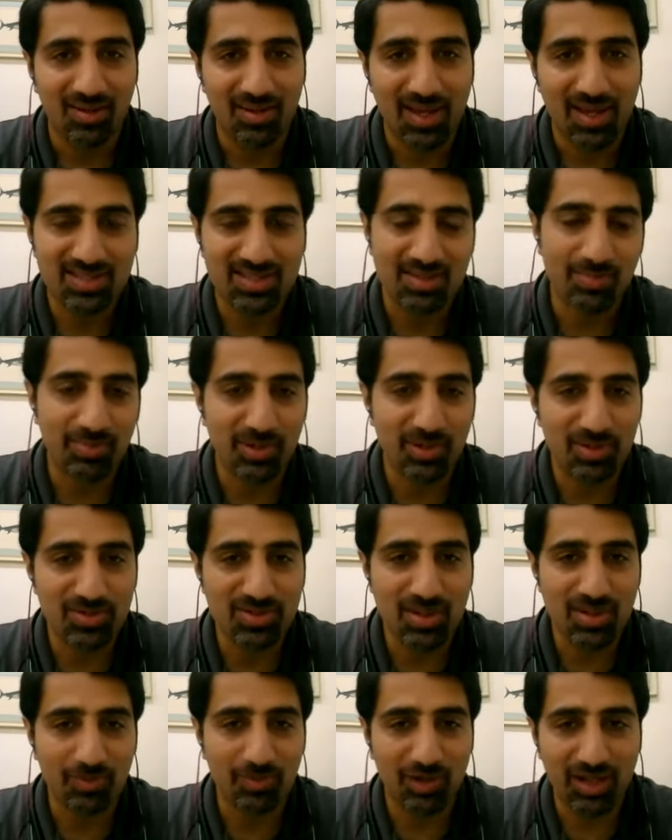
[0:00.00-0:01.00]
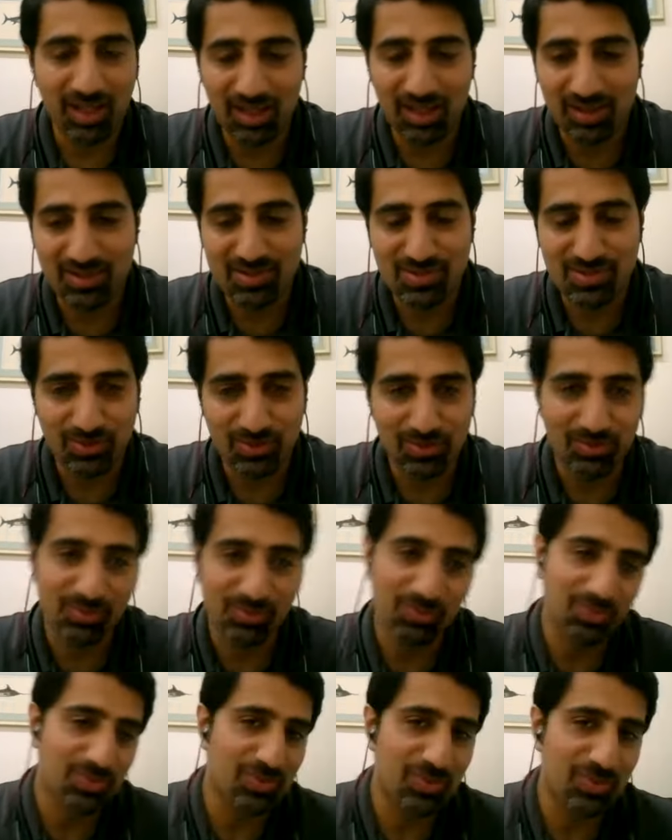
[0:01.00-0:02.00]
as compared to someone else
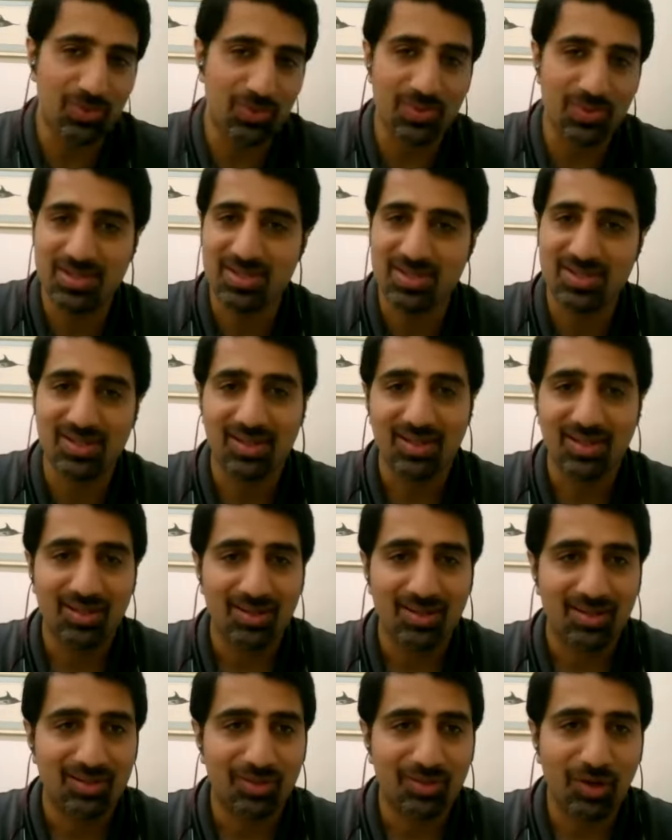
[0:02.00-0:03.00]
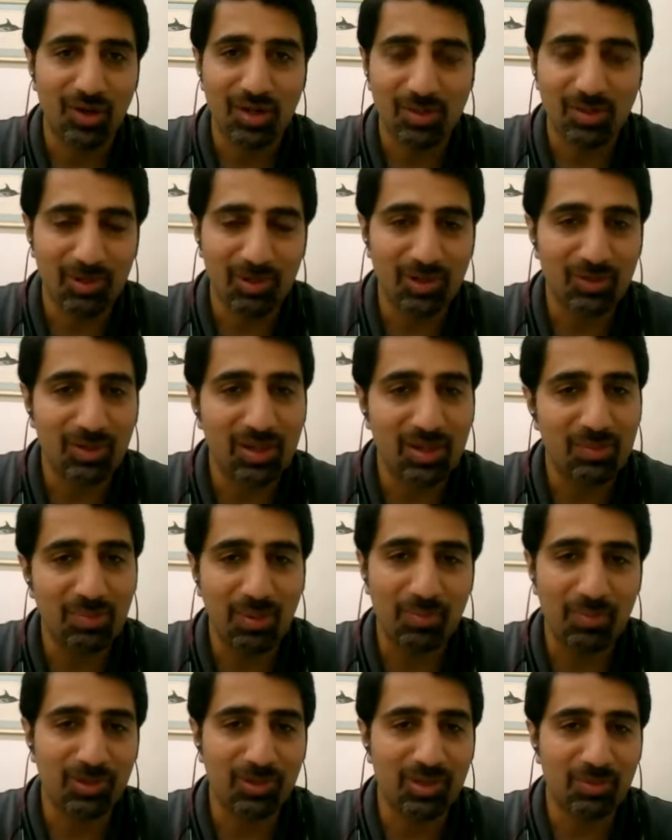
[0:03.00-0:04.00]
who's not able to keep
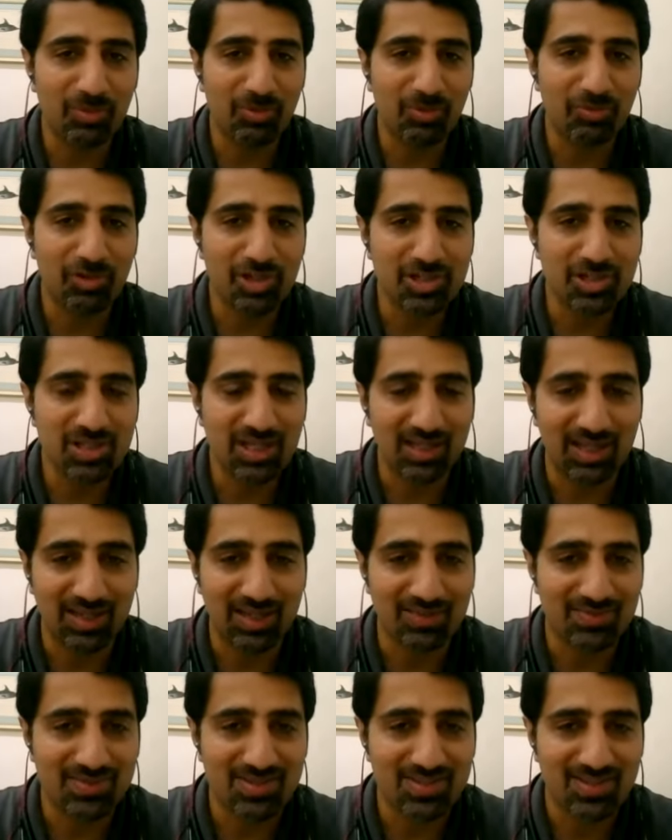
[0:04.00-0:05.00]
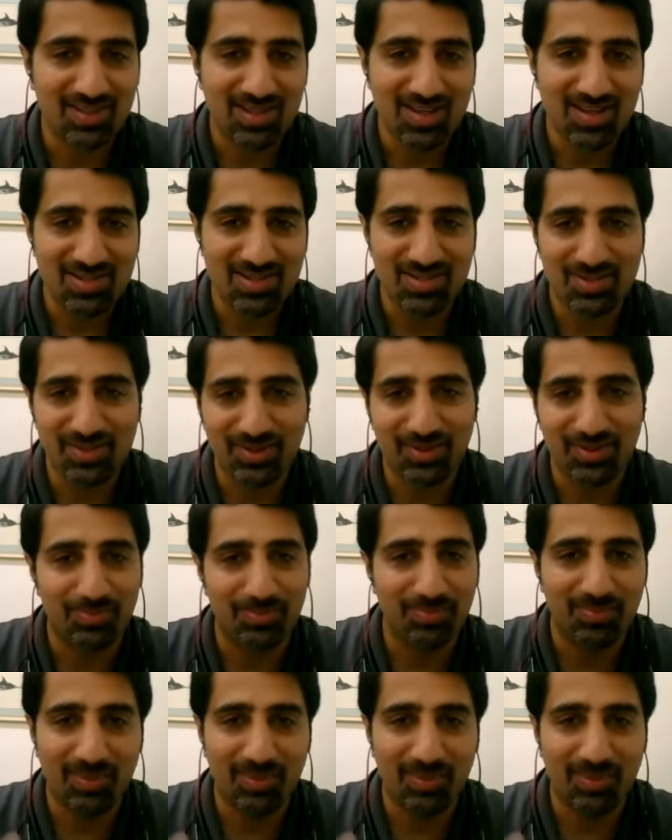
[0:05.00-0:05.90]
up on their professional lives. So